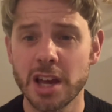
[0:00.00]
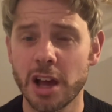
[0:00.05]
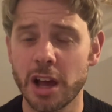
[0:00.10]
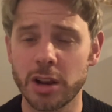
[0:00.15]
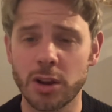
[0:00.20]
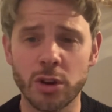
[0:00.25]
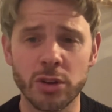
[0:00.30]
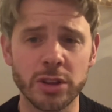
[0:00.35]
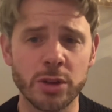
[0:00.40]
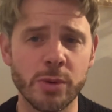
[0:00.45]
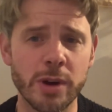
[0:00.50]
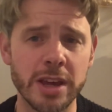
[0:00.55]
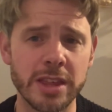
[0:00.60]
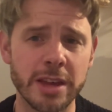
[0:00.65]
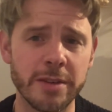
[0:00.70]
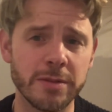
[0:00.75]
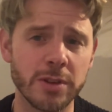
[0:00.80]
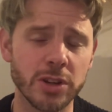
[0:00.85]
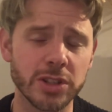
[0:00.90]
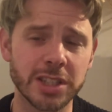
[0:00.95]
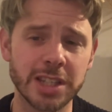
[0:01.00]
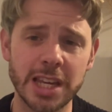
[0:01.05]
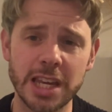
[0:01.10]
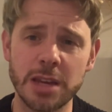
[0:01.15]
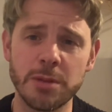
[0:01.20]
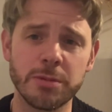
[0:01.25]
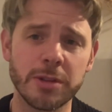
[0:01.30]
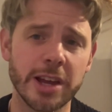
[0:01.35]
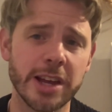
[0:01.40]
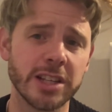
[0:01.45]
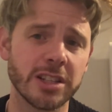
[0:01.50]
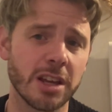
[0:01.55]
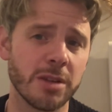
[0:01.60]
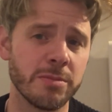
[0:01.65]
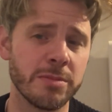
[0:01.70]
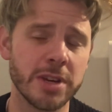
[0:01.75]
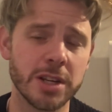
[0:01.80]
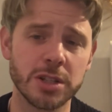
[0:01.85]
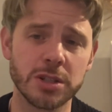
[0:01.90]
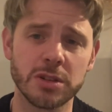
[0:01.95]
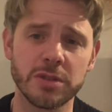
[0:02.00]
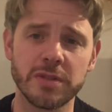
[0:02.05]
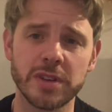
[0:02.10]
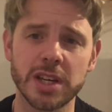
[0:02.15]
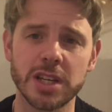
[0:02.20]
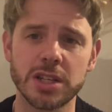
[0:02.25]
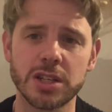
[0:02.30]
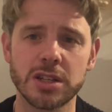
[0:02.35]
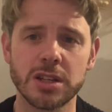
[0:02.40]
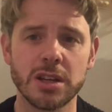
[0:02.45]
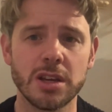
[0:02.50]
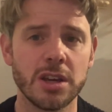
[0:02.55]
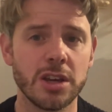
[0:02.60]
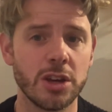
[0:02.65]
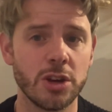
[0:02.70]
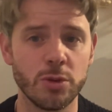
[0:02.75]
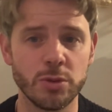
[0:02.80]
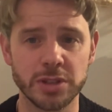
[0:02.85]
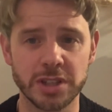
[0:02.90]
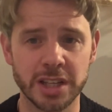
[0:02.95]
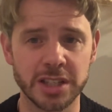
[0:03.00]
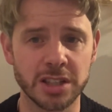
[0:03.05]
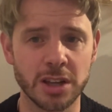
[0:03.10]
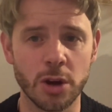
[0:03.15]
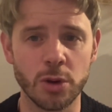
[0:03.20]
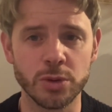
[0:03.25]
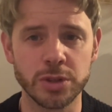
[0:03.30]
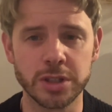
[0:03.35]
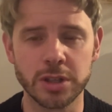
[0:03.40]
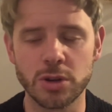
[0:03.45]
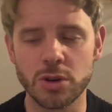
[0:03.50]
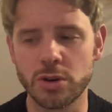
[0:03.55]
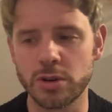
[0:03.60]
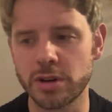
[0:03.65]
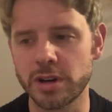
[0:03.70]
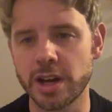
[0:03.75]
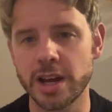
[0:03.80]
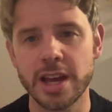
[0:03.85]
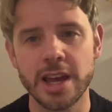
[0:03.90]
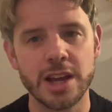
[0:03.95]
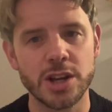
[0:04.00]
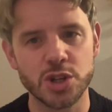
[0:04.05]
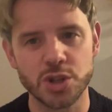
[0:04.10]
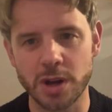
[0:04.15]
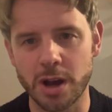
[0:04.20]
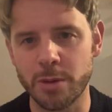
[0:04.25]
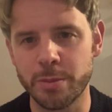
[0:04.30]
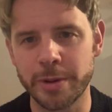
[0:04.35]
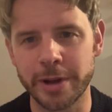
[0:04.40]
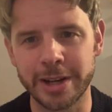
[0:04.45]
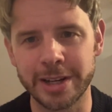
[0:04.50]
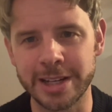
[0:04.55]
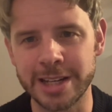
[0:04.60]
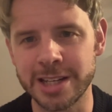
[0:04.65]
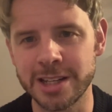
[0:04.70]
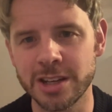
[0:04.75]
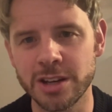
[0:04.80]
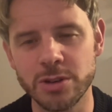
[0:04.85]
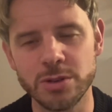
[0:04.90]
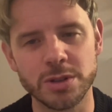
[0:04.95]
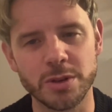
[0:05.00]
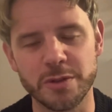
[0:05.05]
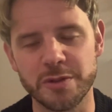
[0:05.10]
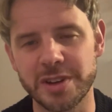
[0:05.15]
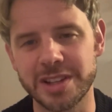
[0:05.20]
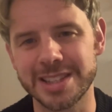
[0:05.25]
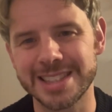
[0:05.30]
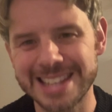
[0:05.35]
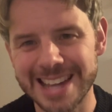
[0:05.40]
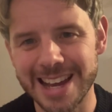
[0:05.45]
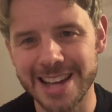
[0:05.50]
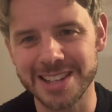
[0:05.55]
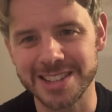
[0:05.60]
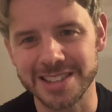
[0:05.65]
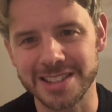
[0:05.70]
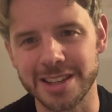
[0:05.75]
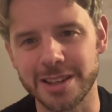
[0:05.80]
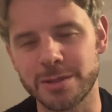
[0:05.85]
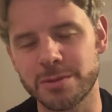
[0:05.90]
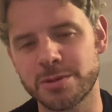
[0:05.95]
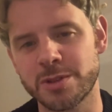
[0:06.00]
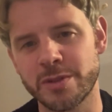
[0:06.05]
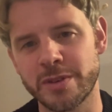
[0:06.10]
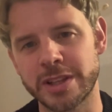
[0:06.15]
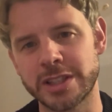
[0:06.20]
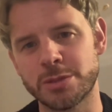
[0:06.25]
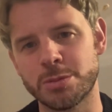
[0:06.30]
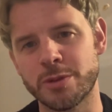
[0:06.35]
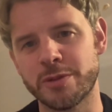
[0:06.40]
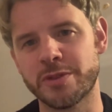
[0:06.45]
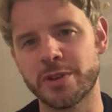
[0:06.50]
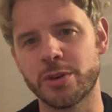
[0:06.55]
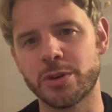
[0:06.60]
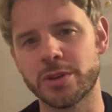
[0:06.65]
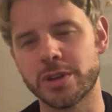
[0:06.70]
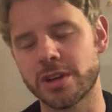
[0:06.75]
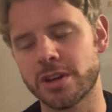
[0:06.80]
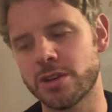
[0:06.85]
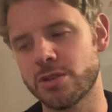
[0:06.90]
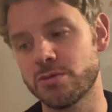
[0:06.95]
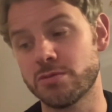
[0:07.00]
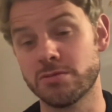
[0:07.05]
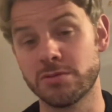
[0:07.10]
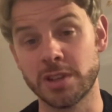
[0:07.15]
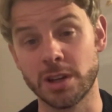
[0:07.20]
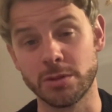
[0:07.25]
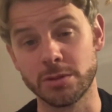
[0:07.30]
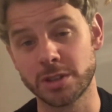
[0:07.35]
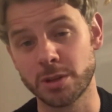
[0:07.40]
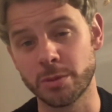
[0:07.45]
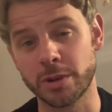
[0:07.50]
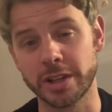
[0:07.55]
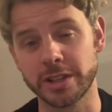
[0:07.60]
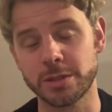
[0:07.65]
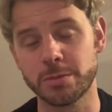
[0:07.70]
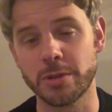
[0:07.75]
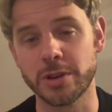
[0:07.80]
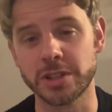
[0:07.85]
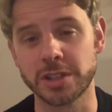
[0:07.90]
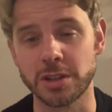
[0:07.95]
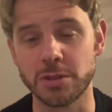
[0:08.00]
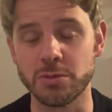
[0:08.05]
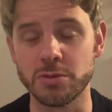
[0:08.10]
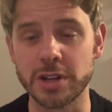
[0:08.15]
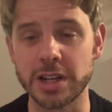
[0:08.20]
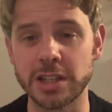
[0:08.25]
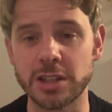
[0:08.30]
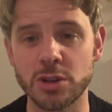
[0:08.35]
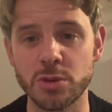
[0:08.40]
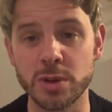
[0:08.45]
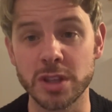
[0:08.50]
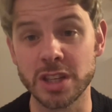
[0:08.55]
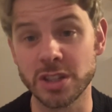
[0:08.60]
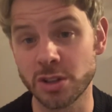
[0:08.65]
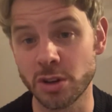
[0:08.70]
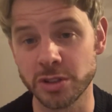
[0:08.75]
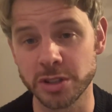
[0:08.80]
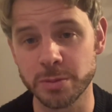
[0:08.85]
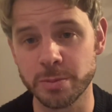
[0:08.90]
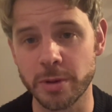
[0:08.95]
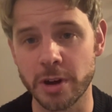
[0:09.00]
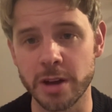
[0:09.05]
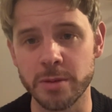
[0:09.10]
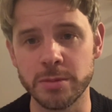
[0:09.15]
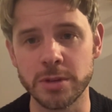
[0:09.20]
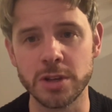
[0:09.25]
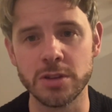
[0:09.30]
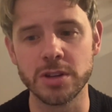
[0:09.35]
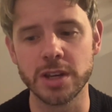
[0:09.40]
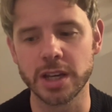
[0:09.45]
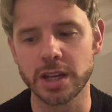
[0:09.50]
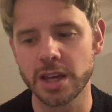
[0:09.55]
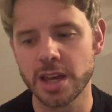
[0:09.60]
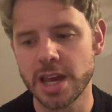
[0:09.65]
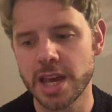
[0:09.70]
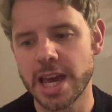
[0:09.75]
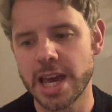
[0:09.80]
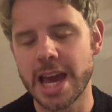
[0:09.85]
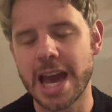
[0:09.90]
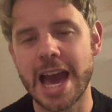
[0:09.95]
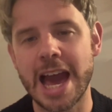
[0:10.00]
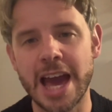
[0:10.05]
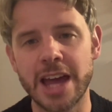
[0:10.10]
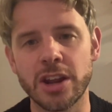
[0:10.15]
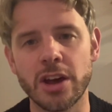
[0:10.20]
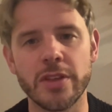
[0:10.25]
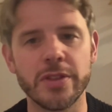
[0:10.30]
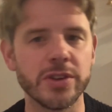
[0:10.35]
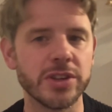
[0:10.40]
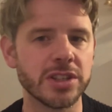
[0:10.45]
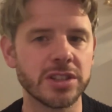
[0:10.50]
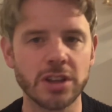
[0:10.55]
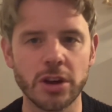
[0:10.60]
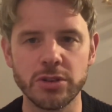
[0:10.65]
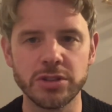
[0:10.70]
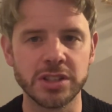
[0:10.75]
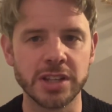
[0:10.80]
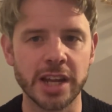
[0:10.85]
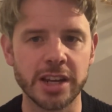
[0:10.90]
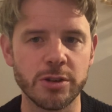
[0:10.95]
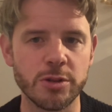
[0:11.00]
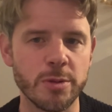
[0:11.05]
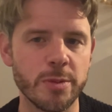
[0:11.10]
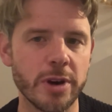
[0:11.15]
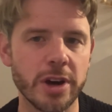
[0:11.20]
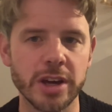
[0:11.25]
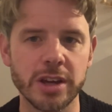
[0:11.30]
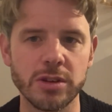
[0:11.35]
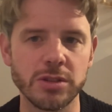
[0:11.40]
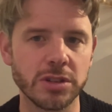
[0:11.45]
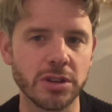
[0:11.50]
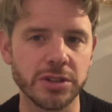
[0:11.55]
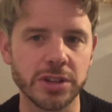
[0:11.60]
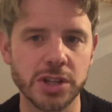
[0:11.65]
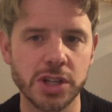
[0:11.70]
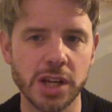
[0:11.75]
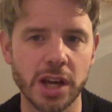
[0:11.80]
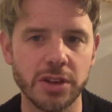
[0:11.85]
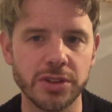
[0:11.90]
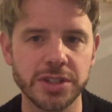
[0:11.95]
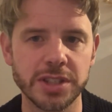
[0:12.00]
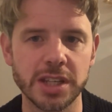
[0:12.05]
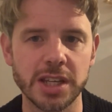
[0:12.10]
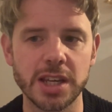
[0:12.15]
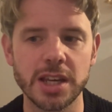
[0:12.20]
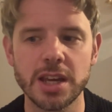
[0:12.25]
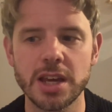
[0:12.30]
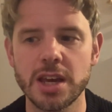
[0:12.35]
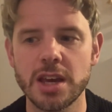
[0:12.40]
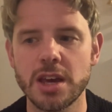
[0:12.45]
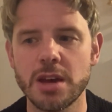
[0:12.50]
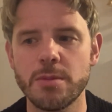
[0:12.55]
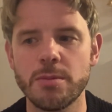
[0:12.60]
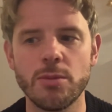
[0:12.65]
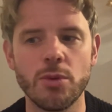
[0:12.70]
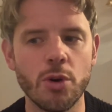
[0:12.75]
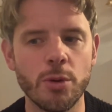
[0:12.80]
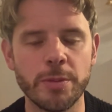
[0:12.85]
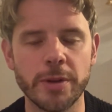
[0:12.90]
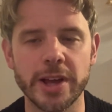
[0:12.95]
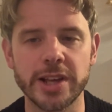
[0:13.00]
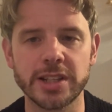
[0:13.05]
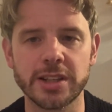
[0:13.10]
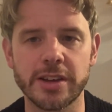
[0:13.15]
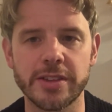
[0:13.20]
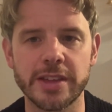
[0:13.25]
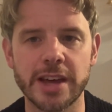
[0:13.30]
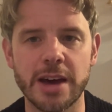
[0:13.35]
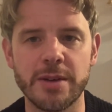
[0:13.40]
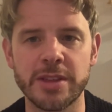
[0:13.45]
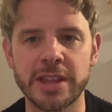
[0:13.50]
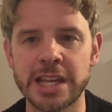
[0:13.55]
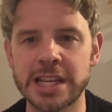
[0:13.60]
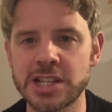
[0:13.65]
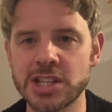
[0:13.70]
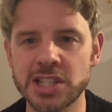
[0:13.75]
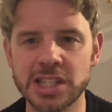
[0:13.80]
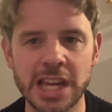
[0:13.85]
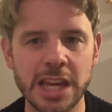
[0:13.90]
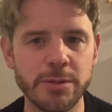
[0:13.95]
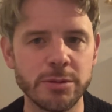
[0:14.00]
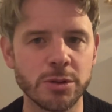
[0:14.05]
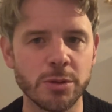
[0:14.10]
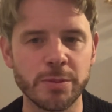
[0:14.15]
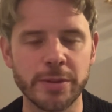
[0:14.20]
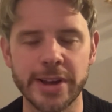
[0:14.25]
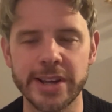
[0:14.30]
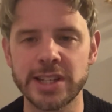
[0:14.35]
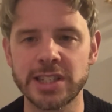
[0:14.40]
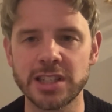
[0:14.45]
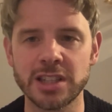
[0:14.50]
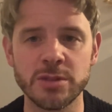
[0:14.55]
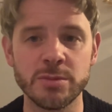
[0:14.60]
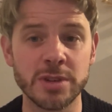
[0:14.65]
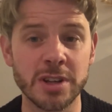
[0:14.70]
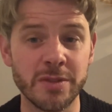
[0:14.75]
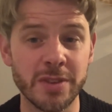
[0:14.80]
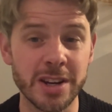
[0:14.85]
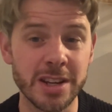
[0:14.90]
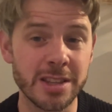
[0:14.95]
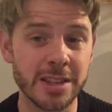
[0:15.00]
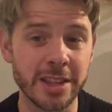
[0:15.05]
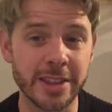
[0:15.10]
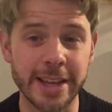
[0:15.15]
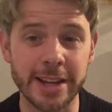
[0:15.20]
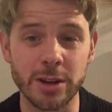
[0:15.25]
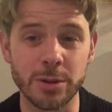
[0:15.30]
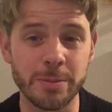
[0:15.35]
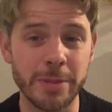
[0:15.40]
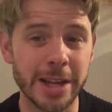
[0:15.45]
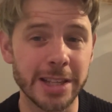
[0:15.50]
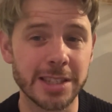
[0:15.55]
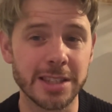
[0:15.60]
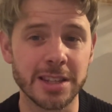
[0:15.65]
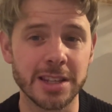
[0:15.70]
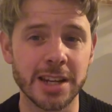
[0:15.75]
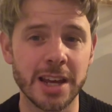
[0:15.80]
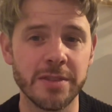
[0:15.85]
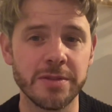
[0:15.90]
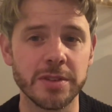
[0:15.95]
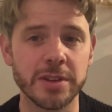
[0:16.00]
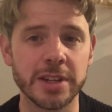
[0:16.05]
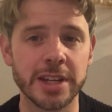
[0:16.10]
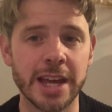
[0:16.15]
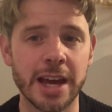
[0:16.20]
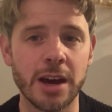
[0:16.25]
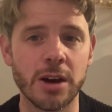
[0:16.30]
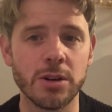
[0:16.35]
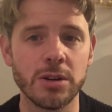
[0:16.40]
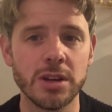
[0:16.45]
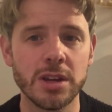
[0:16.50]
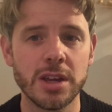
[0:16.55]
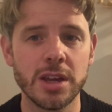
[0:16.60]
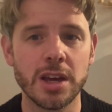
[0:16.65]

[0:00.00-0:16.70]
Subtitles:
Along the way, they've lost key players like Mitrovic, who was his goal scorer. João Paulinho is a fantastic defensive midfielder who, someone like Spurs could really do with. He's gone to Bayern Munich, and others. Tosin Adarabioyo has gone to Chelsea. More players like that. And he just keeps replacing them, and if anything, they look better than ever now.